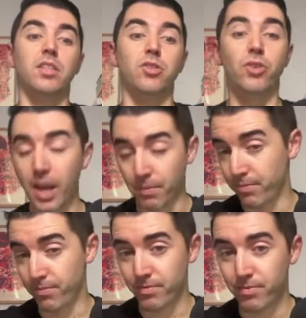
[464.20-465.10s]
So yeah,
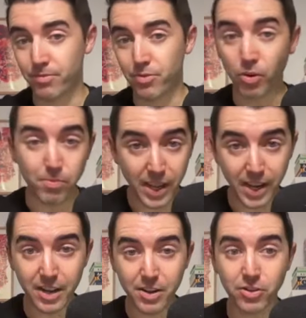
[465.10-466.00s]
don't make
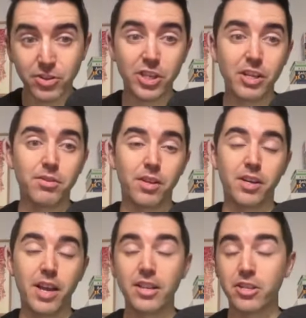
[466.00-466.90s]
any early
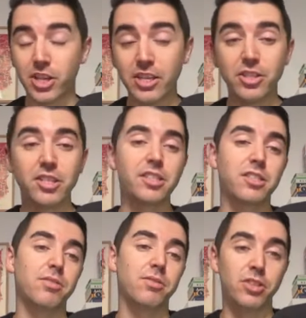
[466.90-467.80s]

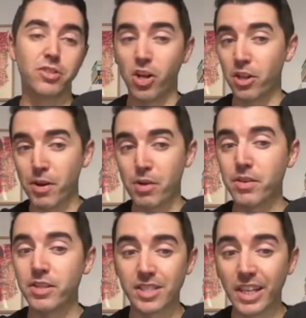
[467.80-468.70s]
changes because Ollie
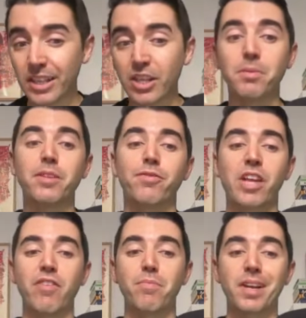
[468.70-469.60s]
Bearman is likely coming in for
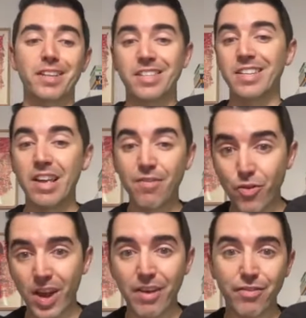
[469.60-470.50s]
Kevin Magnussen if
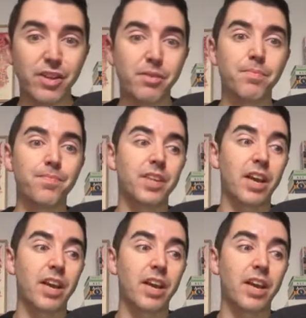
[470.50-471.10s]
you have him.